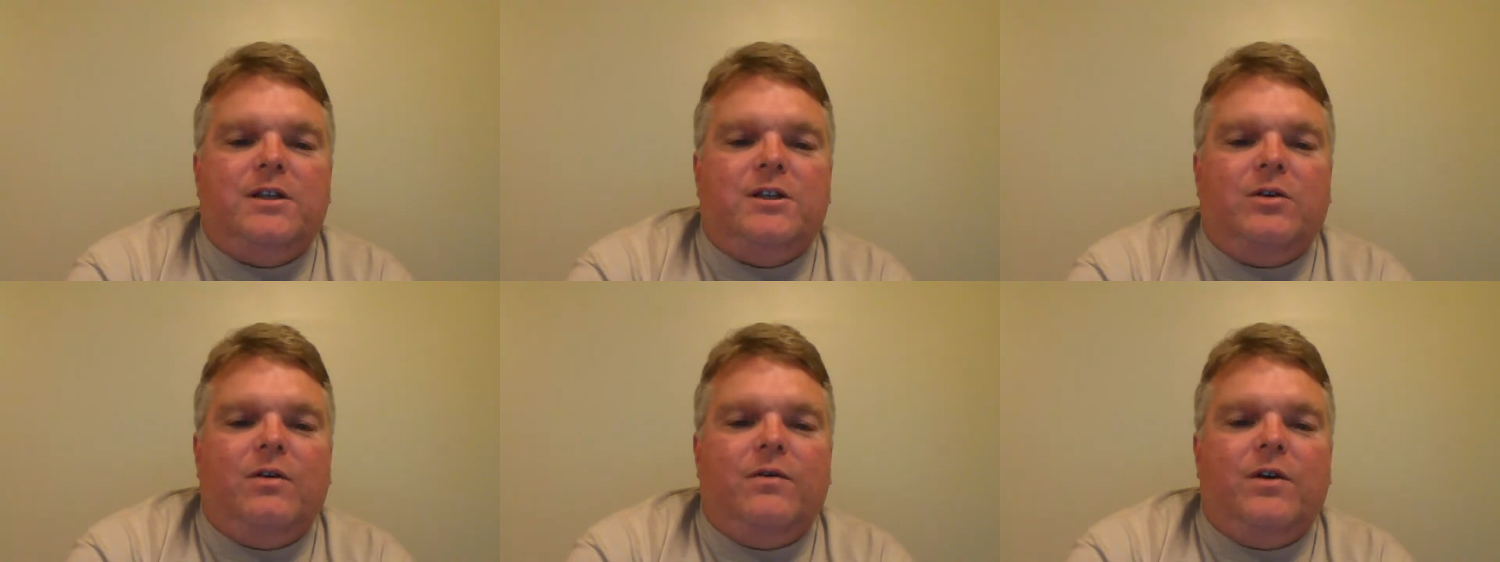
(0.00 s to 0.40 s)

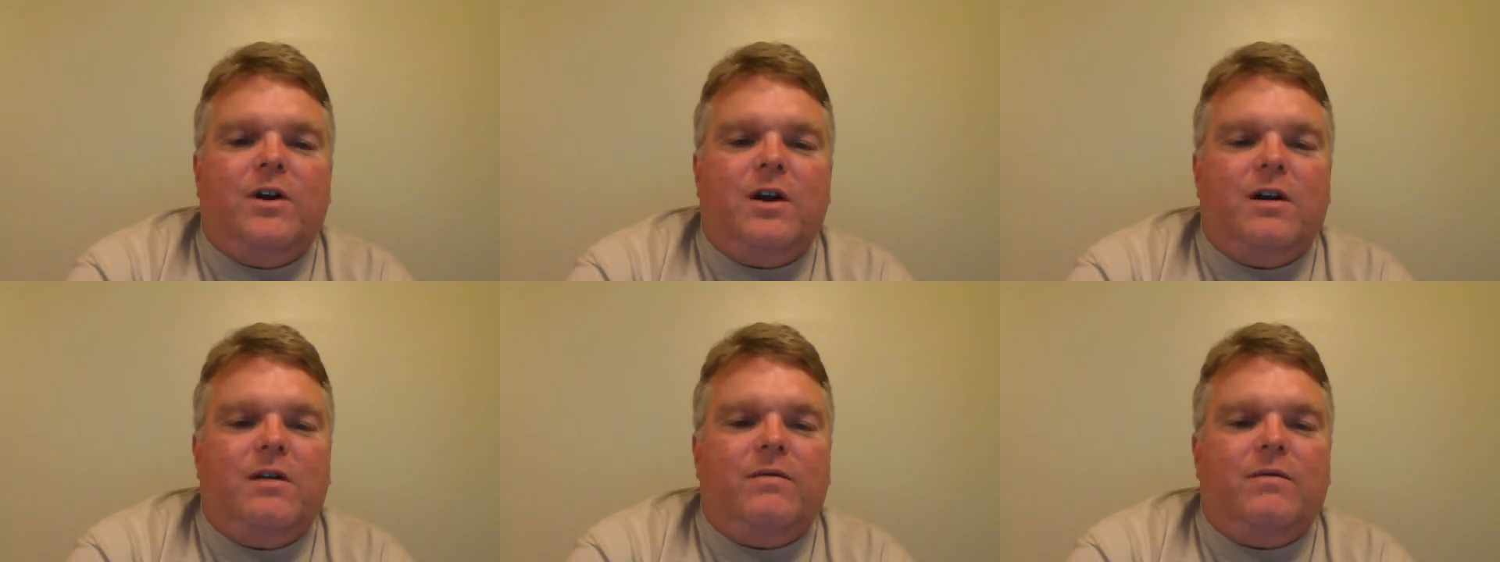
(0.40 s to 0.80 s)
so if you're
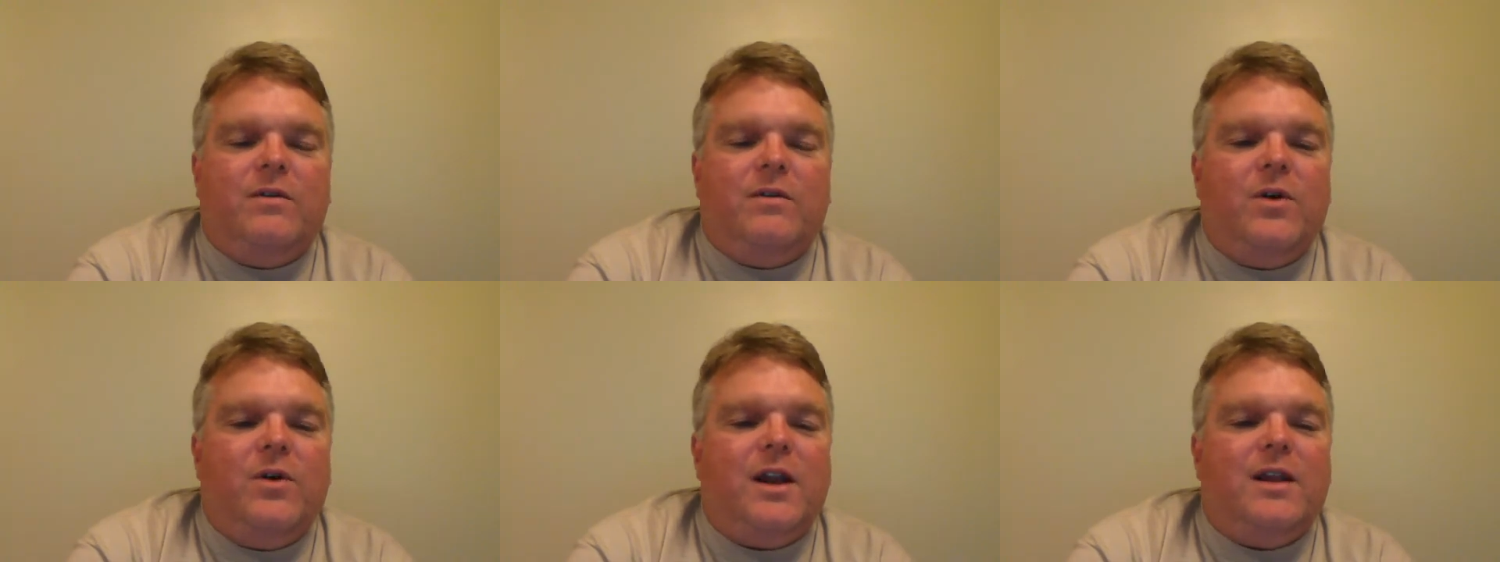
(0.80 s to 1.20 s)
not
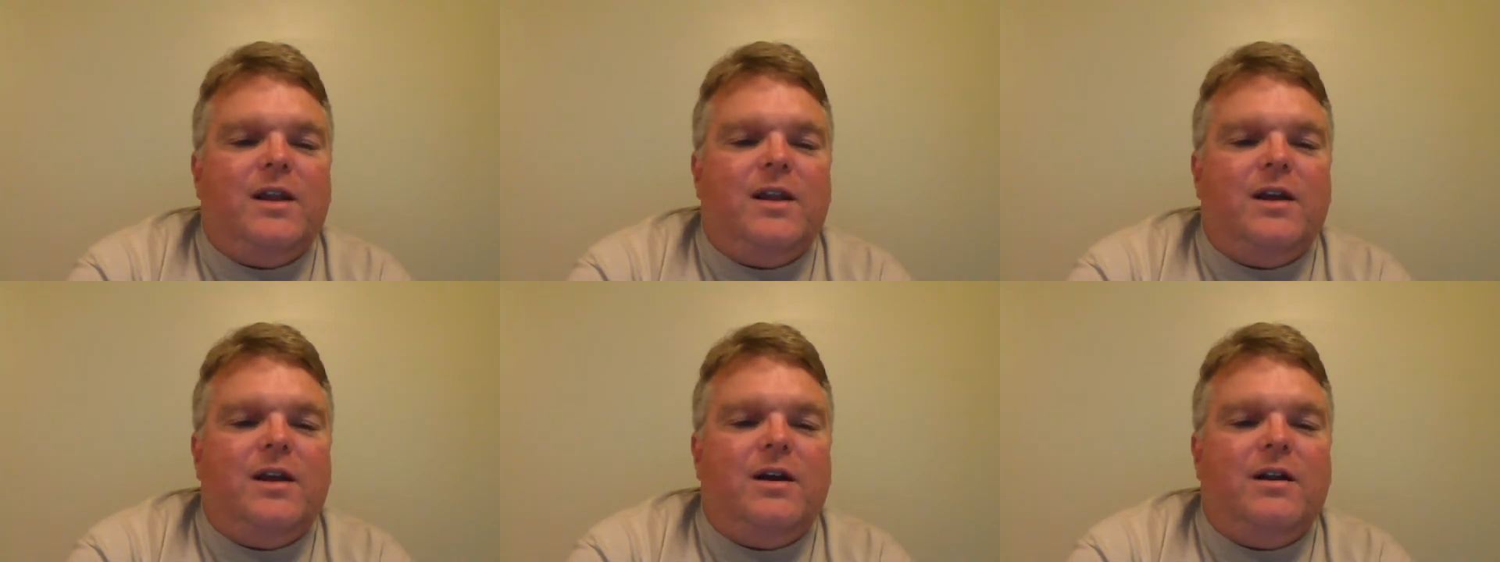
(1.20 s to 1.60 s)
doing
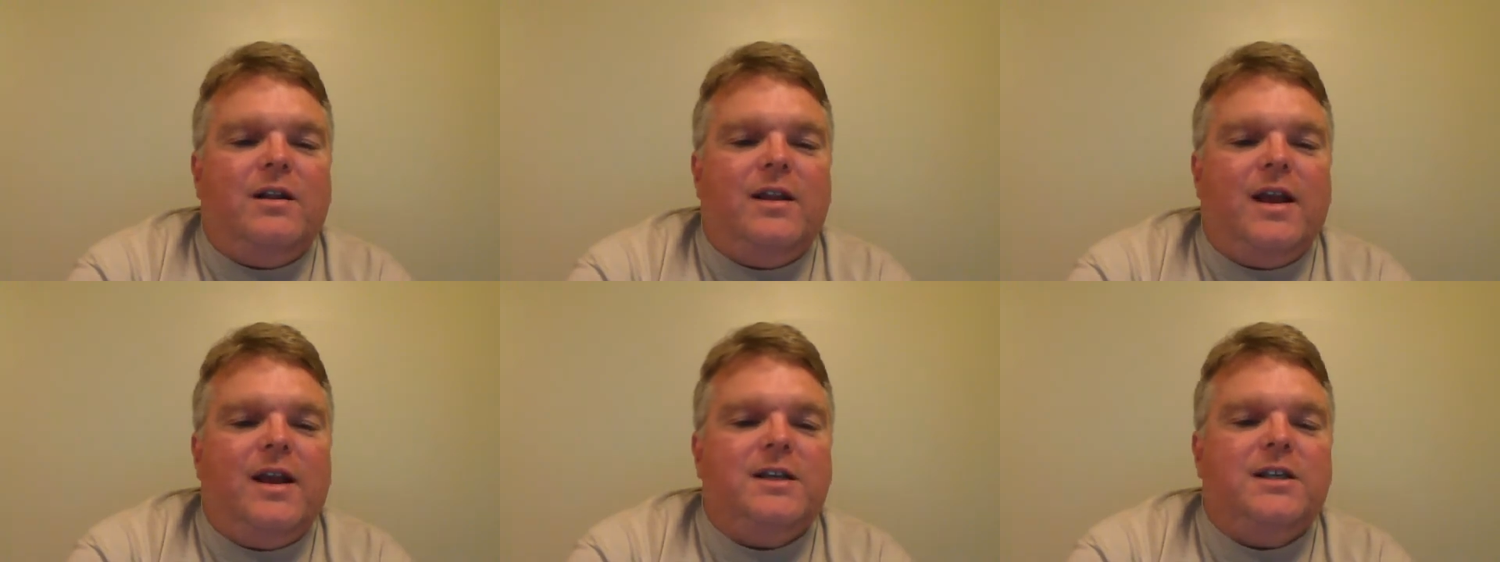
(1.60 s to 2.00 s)
anything on
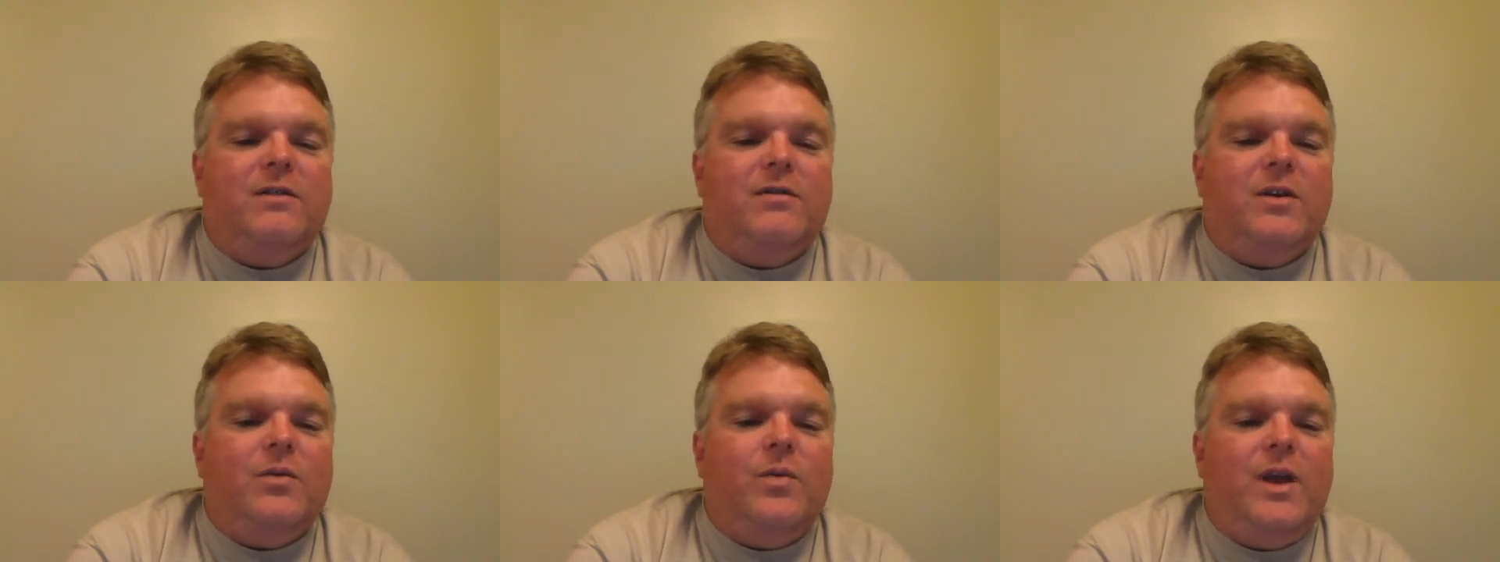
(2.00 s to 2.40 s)

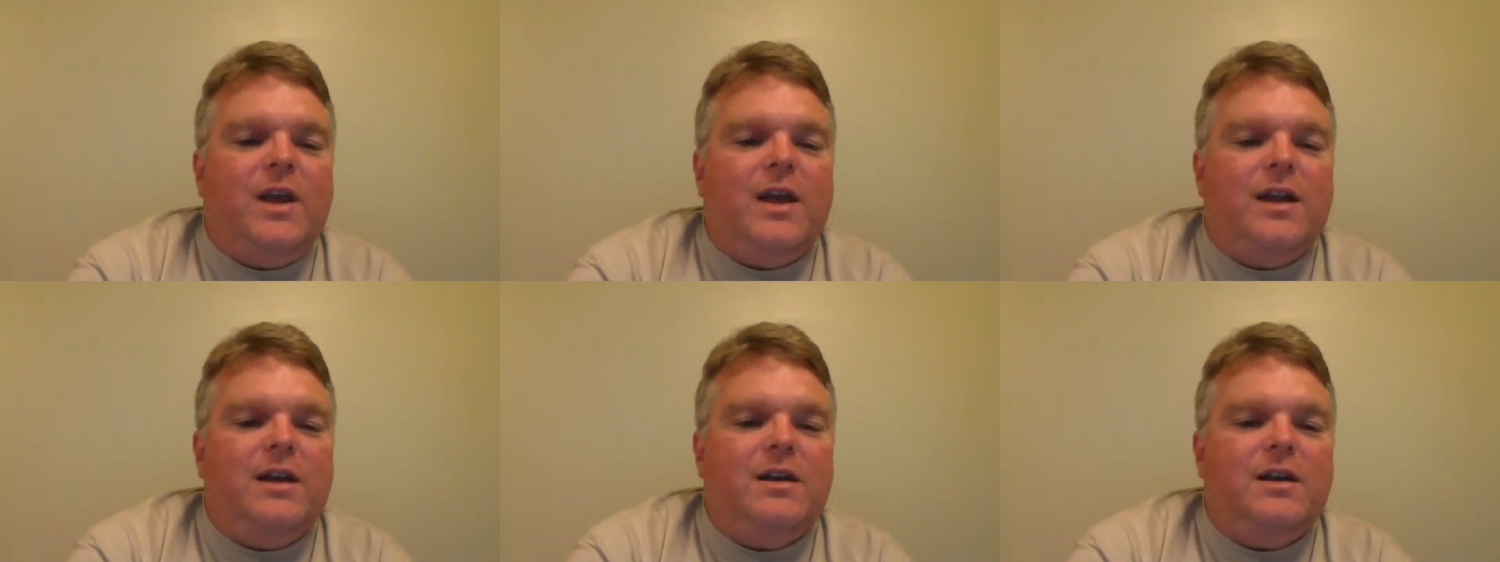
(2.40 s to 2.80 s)
Thanksgiving
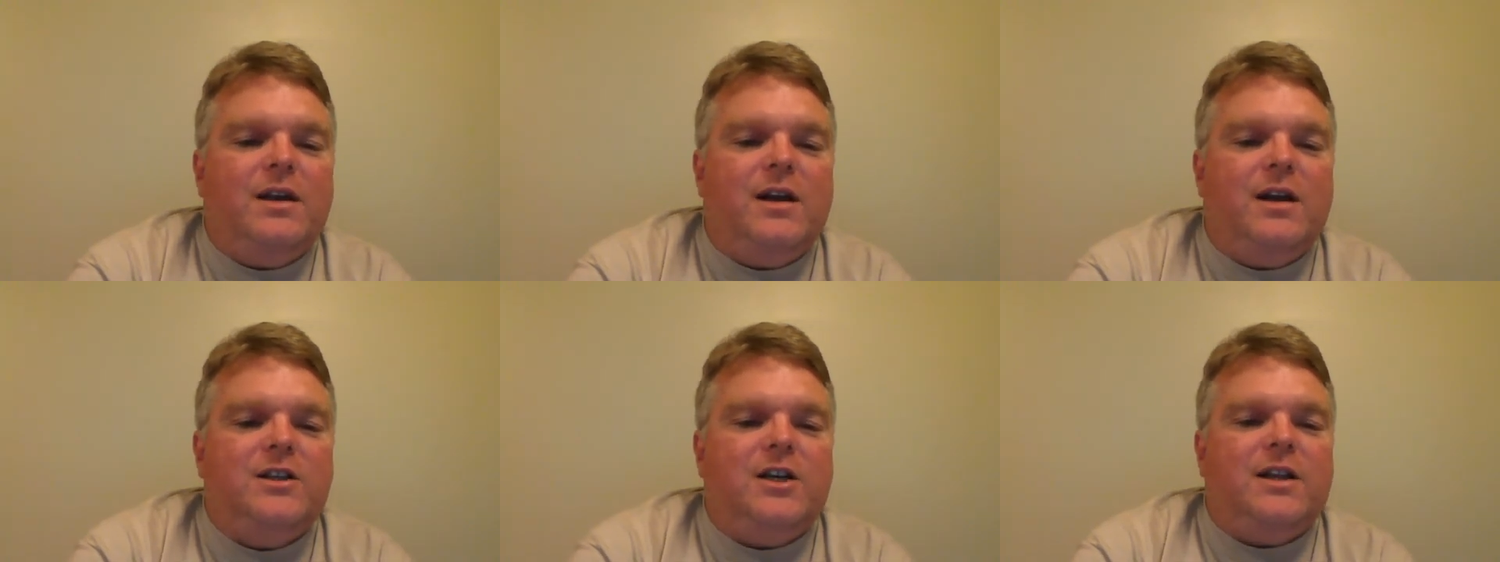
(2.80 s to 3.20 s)
weekend,
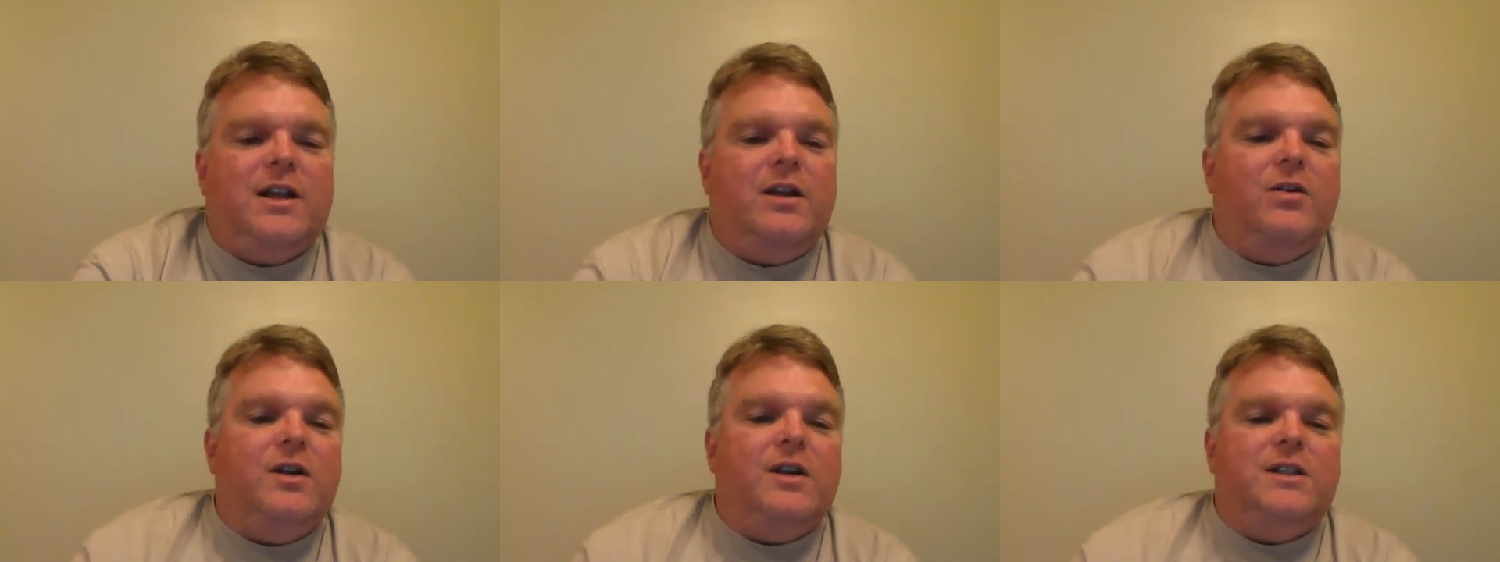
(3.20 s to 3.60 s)
check
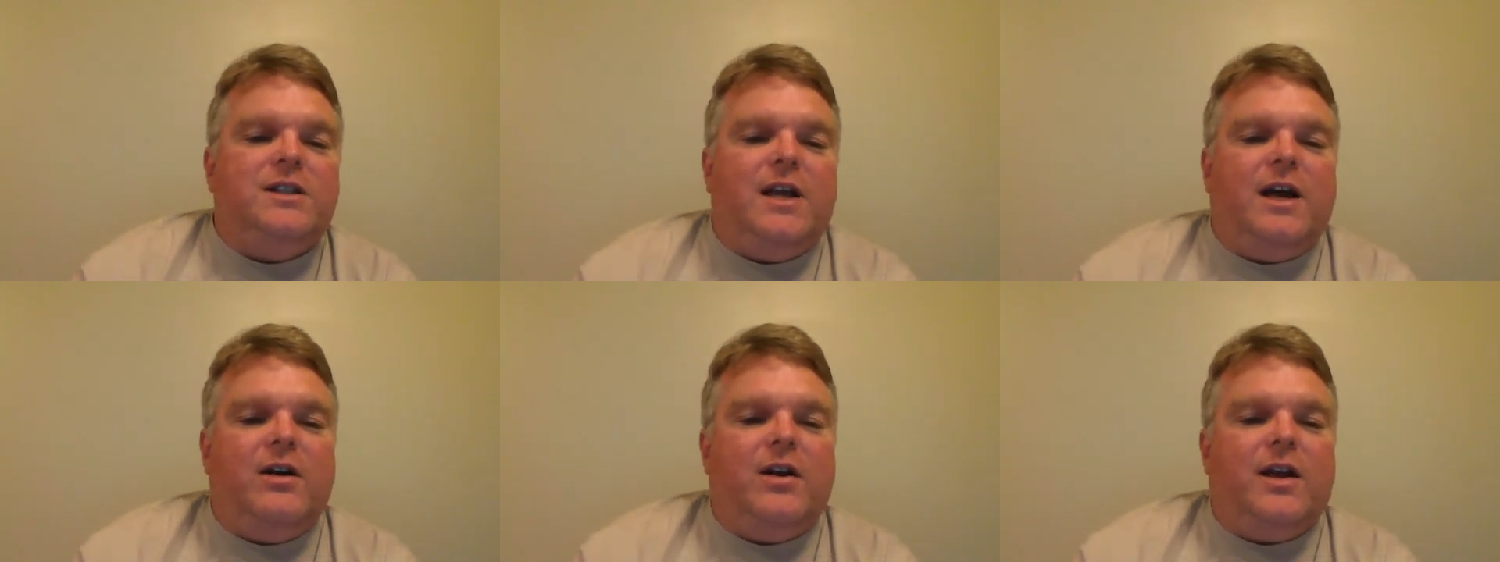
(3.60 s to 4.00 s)
that out on
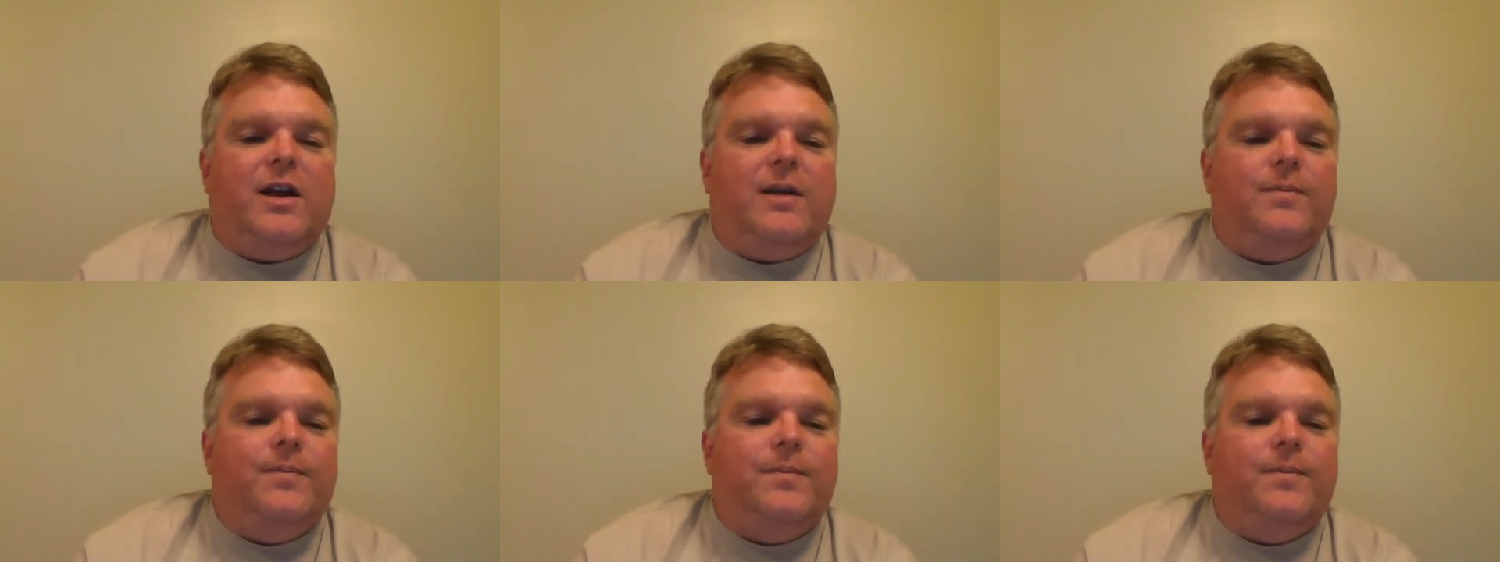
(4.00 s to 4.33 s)
Saturday.